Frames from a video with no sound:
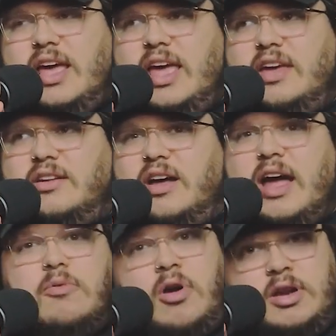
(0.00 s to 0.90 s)
And
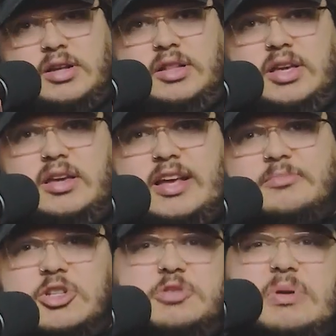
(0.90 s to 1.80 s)
ironically, as
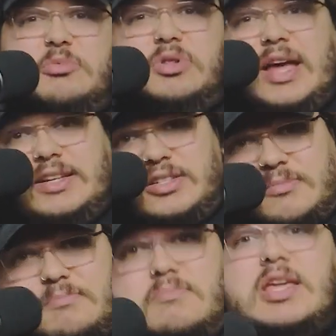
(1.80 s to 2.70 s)
much as people like to
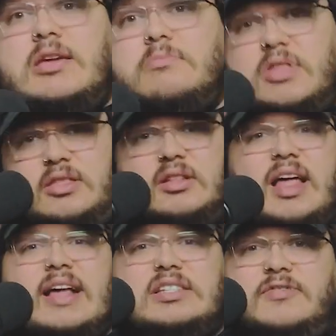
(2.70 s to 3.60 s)
meme that The
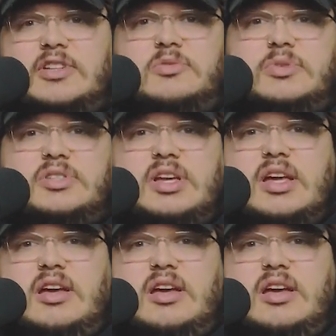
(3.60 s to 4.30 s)
Last of Us was